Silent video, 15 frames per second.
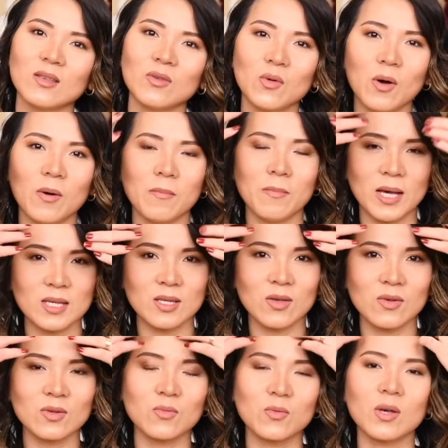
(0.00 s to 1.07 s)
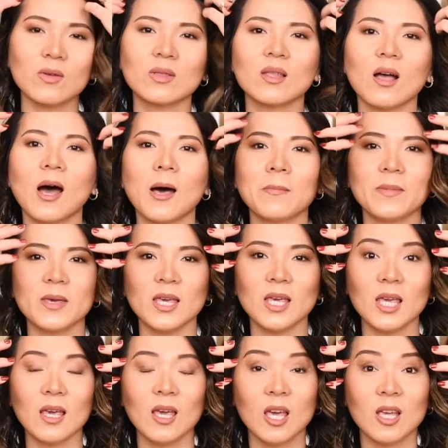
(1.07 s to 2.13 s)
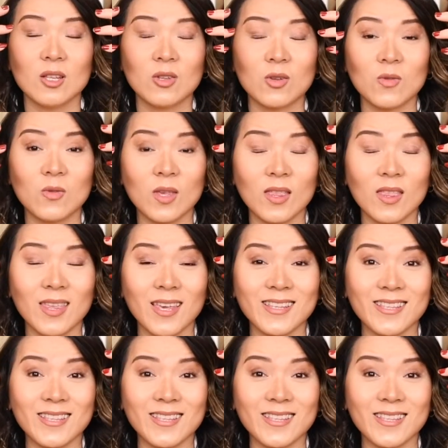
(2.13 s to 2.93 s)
your muscles will not be doing things